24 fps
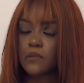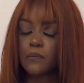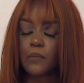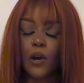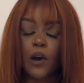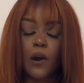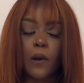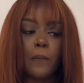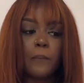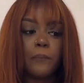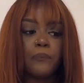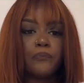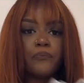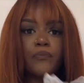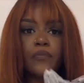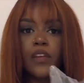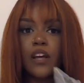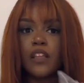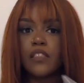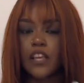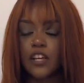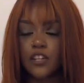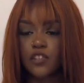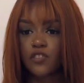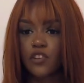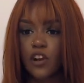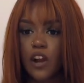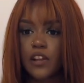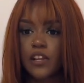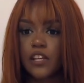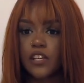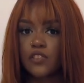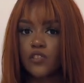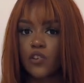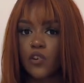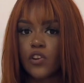But let's try
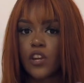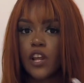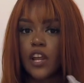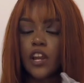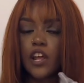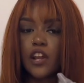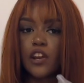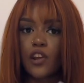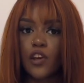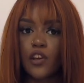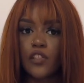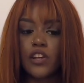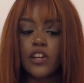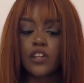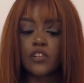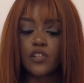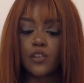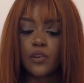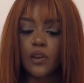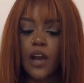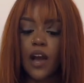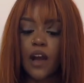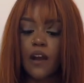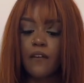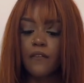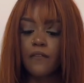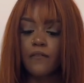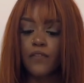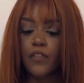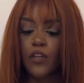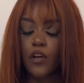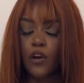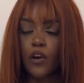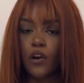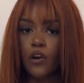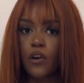these on, and I know they do have
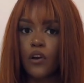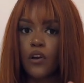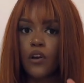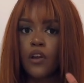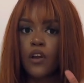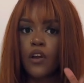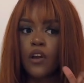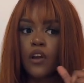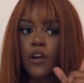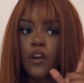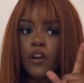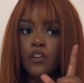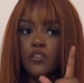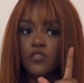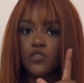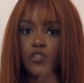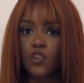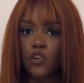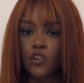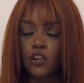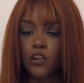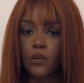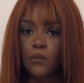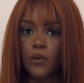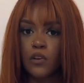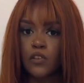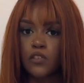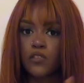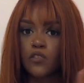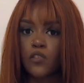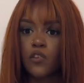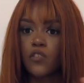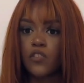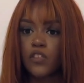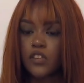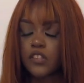the chocolate ones
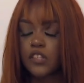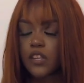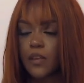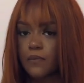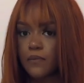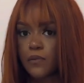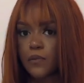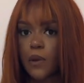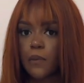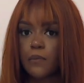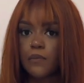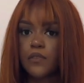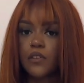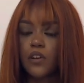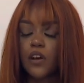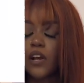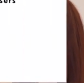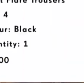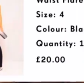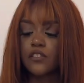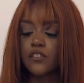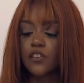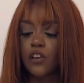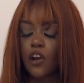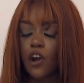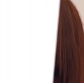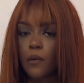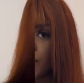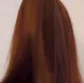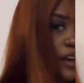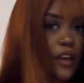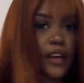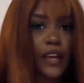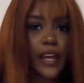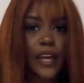on the Skims website, so I'll be...